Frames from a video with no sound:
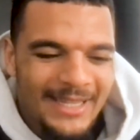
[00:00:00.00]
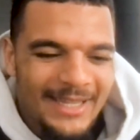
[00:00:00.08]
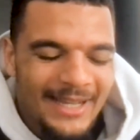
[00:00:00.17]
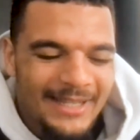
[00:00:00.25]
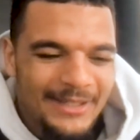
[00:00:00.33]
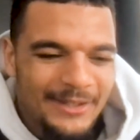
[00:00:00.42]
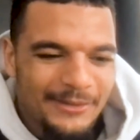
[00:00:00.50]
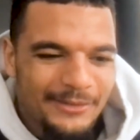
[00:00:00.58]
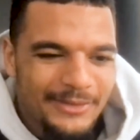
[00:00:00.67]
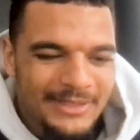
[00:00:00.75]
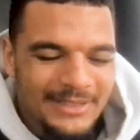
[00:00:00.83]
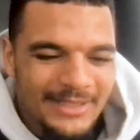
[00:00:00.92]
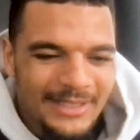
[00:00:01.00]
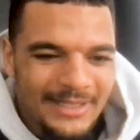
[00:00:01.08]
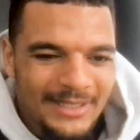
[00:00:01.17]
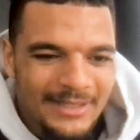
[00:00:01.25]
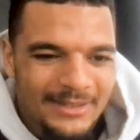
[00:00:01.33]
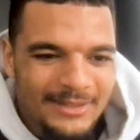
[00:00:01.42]
I love his
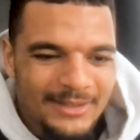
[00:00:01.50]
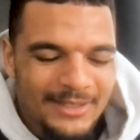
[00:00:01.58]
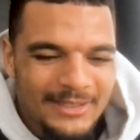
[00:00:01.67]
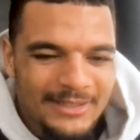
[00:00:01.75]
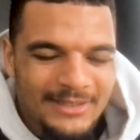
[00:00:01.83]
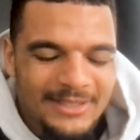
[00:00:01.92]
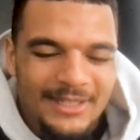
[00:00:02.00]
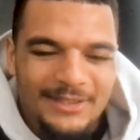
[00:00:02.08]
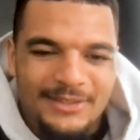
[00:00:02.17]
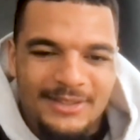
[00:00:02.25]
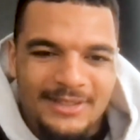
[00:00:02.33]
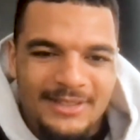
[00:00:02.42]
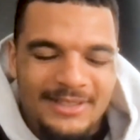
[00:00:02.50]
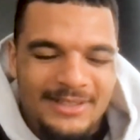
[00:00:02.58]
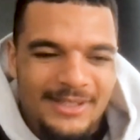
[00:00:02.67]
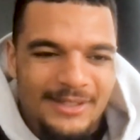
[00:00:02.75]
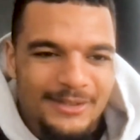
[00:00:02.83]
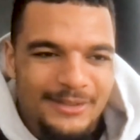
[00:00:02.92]
attention to
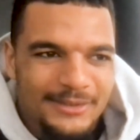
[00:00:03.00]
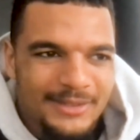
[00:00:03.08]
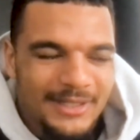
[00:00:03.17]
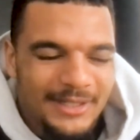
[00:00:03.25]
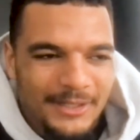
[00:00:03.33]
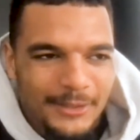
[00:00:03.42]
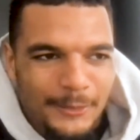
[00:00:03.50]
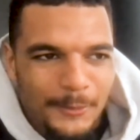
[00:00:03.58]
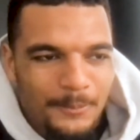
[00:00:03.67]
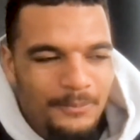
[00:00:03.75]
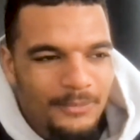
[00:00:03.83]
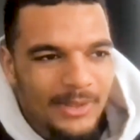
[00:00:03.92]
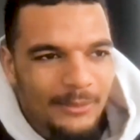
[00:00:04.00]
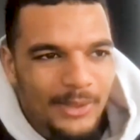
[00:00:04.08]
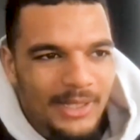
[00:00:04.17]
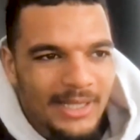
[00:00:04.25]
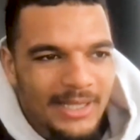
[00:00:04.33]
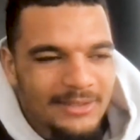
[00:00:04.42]
detail, the
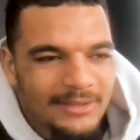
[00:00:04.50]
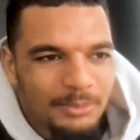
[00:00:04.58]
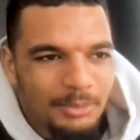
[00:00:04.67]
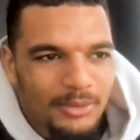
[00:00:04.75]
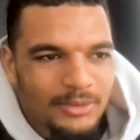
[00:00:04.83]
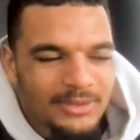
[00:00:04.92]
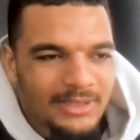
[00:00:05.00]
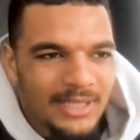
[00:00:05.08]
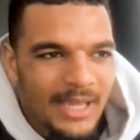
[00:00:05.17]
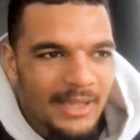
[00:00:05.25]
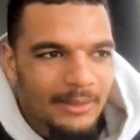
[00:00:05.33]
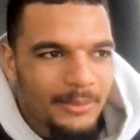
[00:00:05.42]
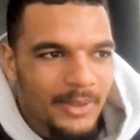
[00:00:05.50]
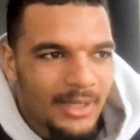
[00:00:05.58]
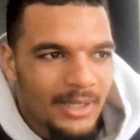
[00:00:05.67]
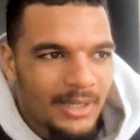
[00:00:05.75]
way that he just approaches the game.